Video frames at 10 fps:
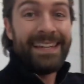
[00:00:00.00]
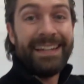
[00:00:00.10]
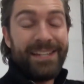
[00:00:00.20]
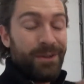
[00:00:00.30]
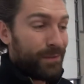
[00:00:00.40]

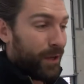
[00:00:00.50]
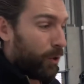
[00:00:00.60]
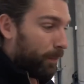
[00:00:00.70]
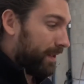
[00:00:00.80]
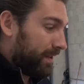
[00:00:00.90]
Signature have
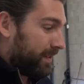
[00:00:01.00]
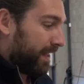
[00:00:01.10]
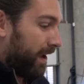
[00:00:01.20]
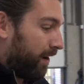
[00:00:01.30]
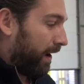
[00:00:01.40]
told me that
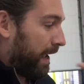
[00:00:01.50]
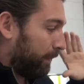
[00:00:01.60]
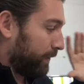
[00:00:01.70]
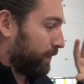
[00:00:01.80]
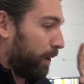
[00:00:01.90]
they are
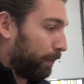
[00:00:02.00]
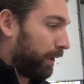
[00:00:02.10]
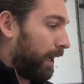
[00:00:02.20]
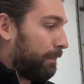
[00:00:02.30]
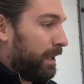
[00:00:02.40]
able to
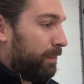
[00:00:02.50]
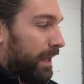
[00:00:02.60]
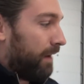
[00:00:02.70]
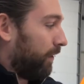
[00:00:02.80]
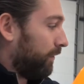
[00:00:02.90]
apply P
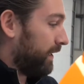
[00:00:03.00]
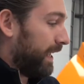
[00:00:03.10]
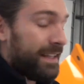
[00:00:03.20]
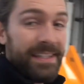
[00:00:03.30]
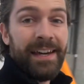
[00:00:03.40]
P F on the
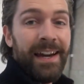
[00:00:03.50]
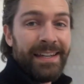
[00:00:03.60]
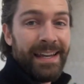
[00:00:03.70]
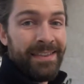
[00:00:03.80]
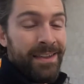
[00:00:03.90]

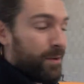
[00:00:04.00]
inside in